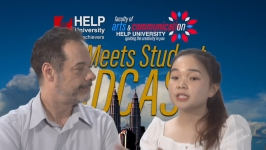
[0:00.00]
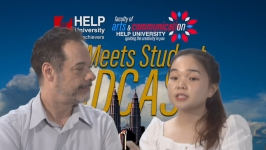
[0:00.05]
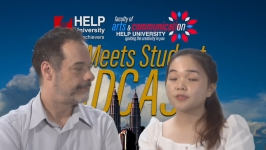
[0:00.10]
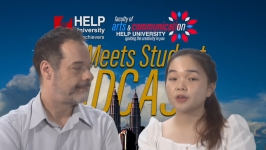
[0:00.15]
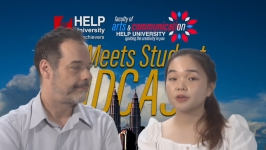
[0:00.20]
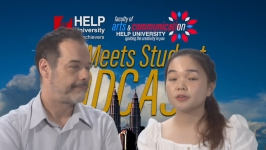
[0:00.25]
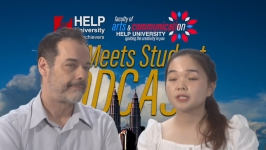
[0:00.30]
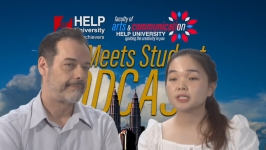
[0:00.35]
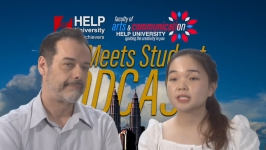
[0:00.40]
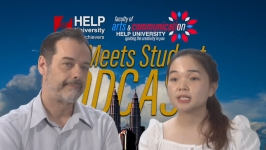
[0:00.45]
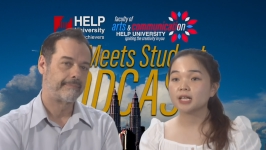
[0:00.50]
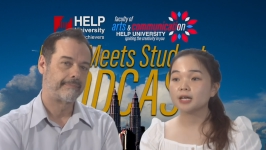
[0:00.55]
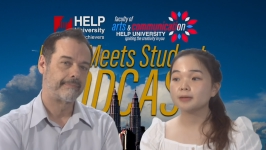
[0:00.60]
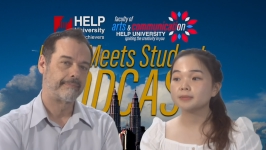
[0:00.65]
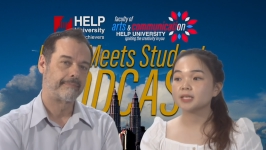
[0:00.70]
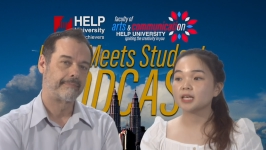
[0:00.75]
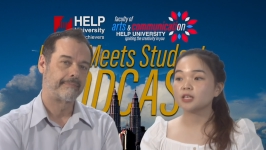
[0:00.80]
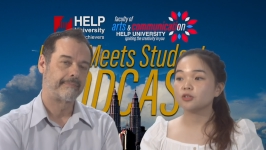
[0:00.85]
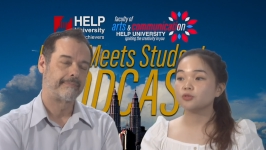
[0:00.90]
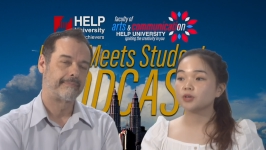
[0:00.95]
Speaker 1: these various
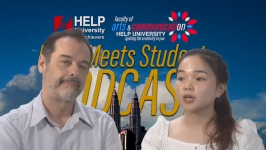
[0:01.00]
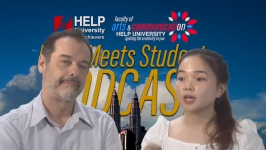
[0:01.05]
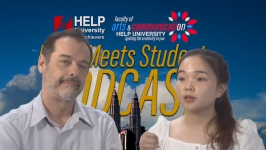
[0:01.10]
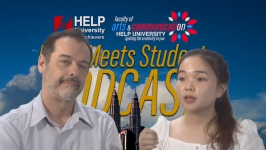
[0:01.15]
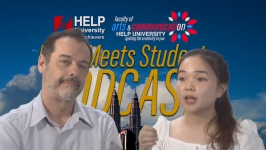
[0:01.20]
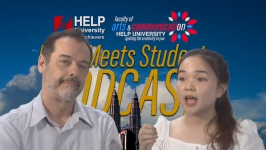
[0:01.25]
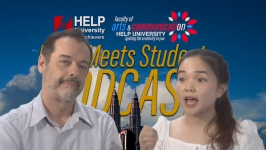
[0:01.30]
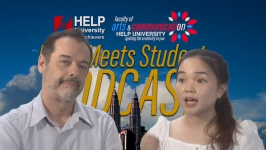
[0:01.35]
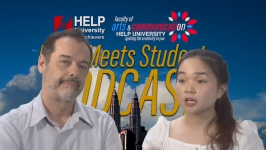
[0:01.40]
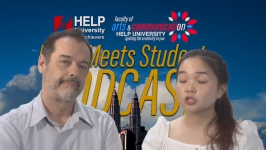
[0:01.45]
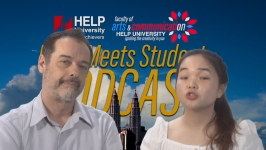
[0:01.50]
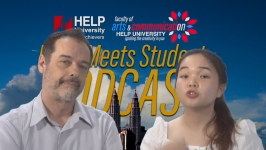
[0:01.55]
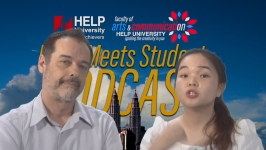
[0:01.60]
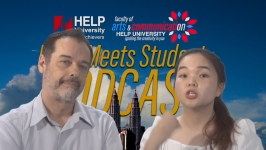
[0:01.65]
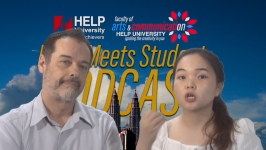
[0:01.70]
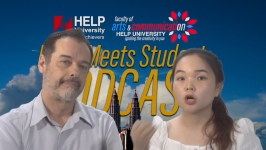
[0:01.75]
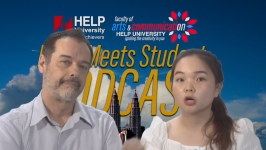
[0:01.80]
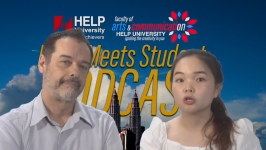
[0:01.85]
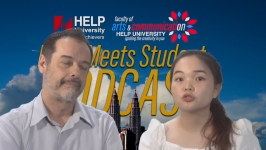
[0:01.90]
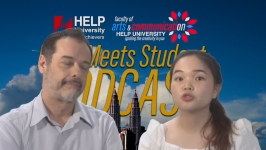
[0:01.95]
clubs and you can
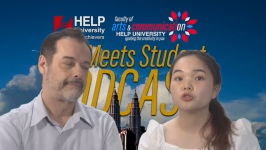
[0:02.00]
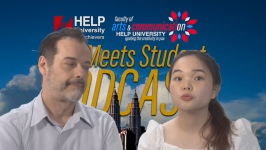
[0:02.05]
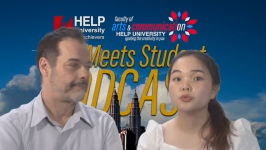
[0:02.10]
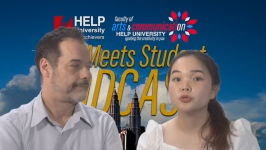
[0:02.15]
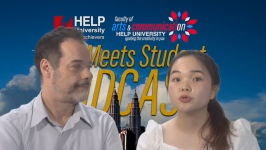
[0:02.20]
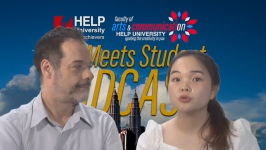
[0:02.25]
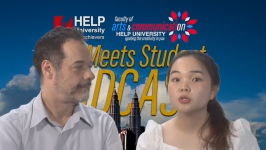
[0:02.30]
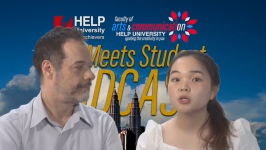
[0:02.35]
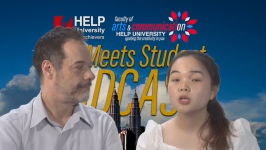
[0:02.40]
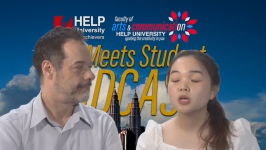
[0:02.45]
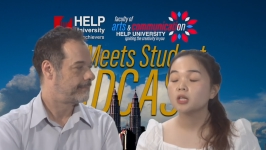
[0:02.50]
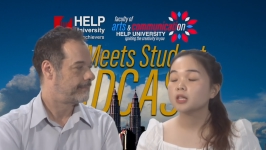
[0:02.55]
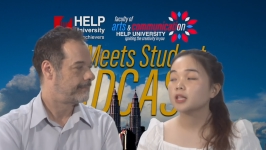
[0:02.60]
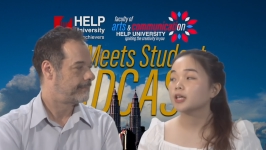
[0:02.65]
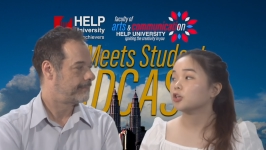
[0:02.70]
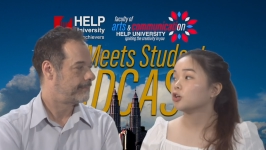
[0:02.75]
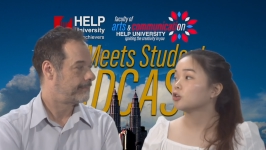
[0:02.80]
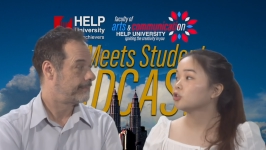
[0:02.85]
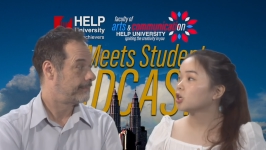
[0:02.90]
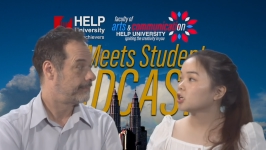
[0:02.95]
actually contribute.
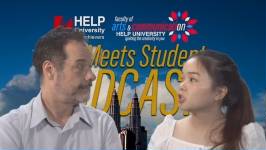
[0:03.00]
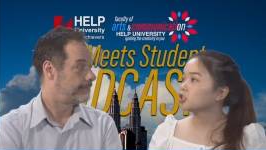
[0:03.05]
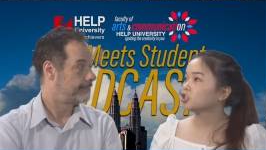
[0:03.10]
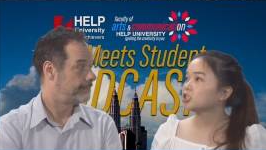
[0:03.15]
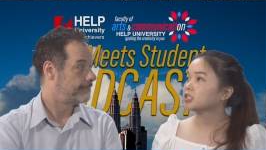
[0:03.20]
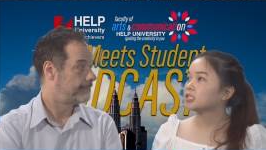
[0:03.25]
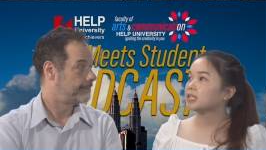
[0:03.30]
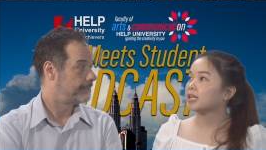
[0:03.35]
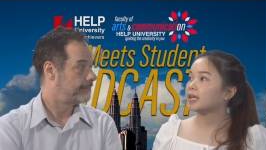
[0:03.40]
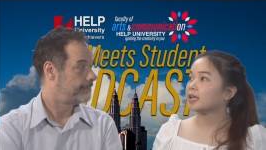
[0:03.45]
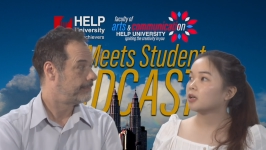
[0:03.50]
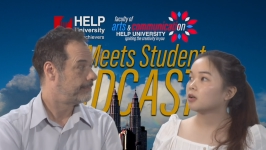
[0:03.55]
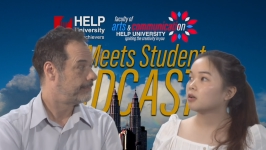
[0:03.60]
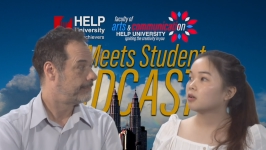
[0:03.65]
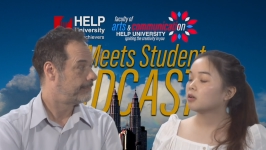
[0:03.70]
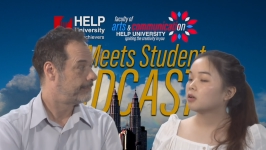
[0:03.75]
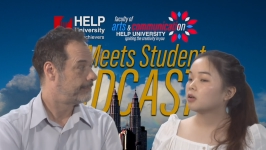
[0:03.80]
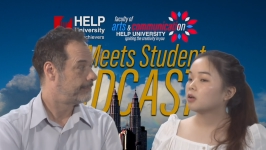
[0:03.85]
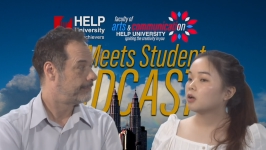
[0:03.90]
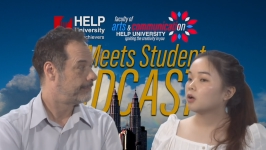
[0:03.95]
Like you're not just like
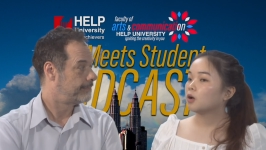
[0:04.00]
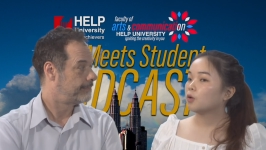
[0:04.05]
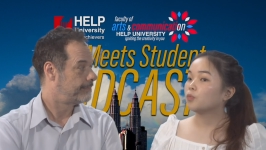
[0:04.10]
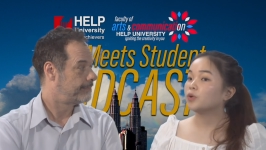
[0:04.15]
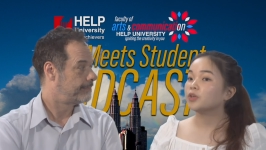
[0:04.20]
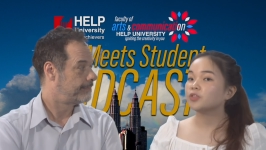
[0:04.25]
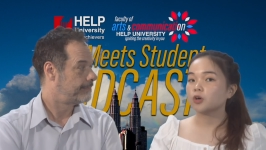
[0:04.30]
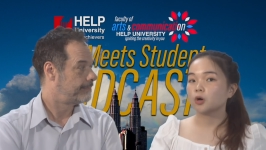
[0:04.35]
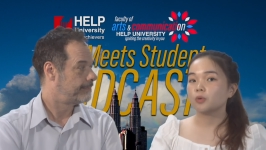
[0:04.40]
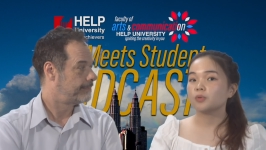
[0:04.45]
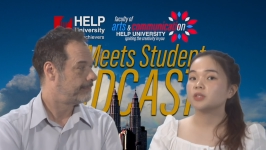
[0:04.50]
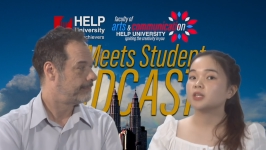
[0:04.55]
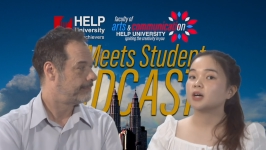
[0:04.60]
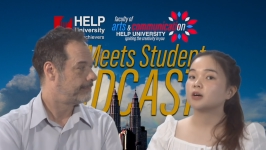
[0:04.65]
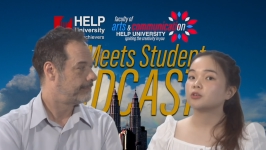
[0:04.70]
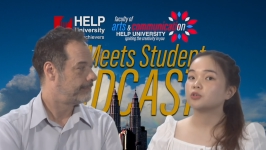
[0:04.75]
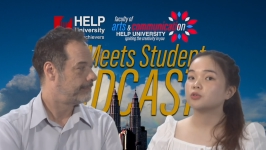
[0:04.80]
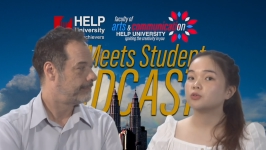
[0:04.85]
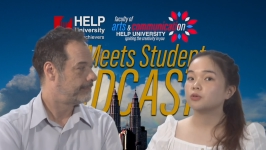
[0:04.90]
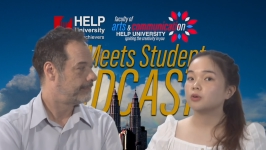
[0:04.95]
with or
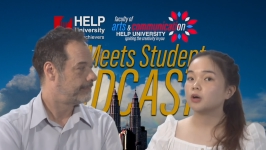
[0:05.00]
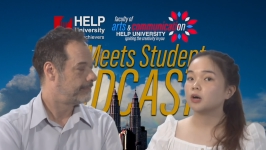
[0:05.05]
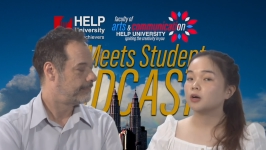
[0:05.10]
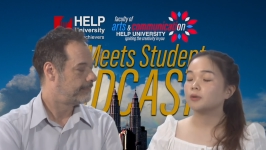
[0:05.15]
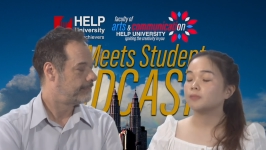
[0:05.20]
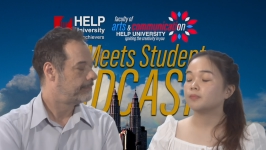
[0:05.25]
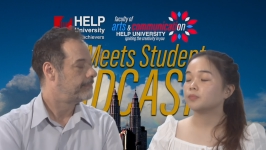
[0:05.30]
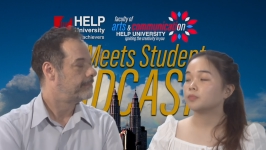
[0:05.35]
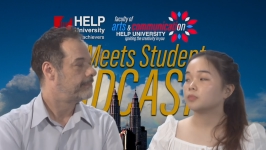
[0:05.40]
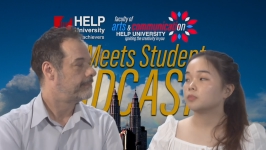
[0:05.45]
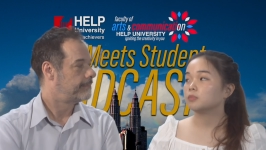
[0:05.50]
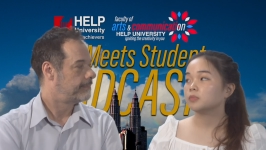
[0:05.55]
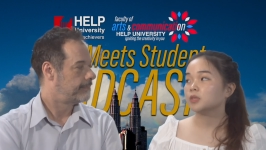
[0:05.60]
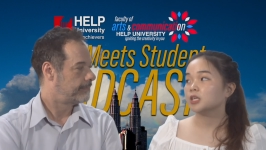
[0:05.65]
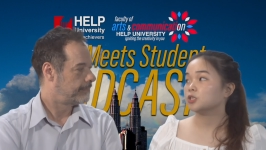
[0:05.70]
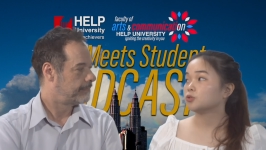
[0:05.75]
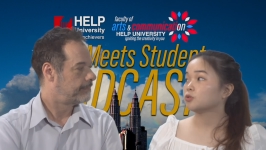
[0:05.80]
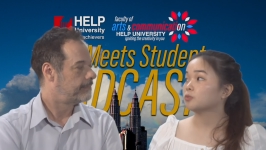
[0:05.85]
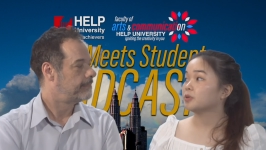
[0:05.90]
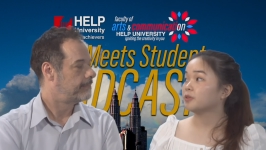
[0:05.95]
without you, um,
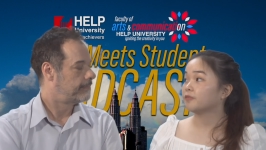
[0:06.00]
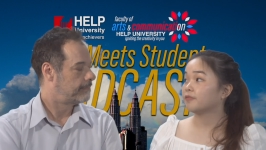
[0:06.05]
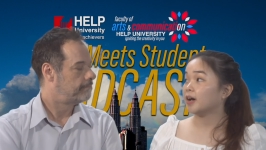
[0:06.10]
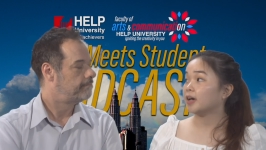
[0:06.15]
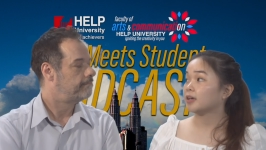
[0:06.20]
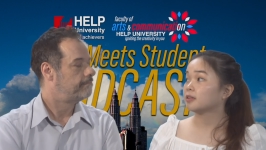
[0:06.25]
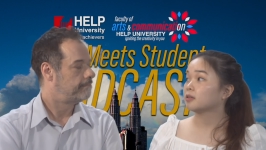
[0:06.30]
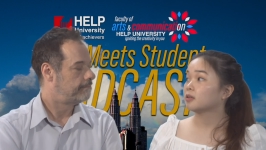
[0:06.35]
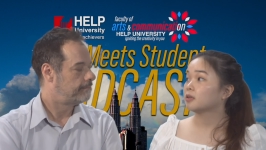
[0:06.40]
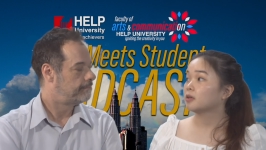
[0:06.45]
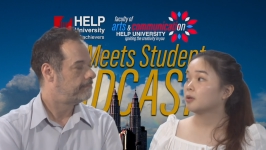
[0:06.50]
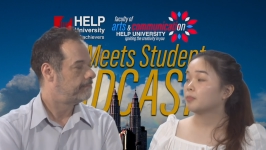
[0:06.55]
things will be fine.